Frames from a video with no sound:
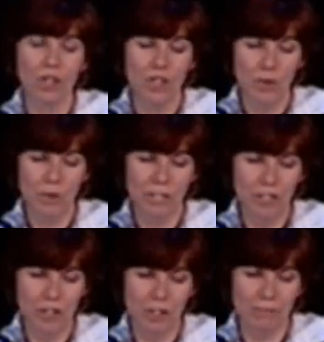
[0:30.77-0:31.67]
short
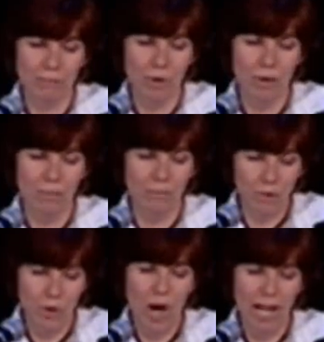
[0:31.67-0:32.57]
term,
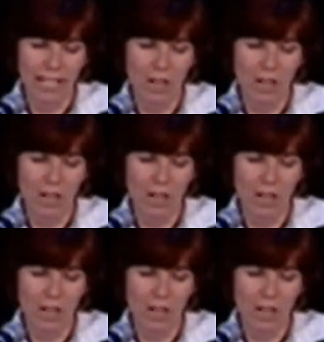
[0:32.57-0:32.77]
high